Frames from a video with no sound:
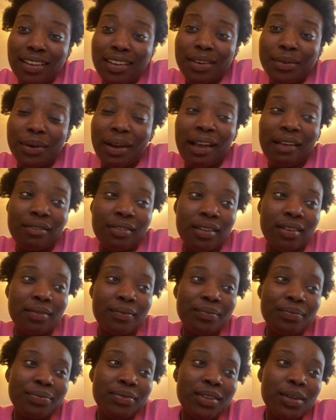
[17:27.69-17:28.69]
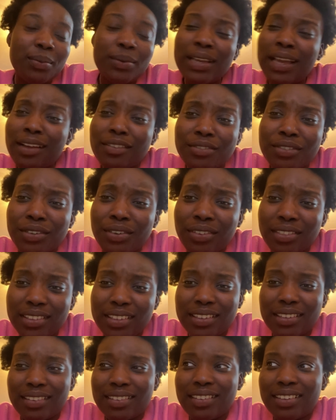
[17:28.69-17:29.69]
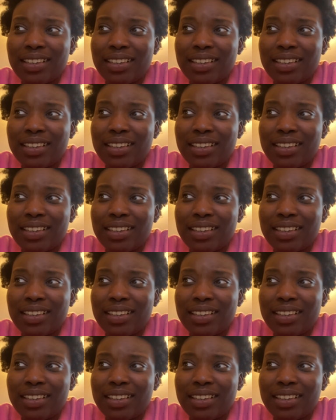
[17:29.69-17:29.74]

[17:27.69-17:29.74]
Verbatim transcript: whatever. We have nothing.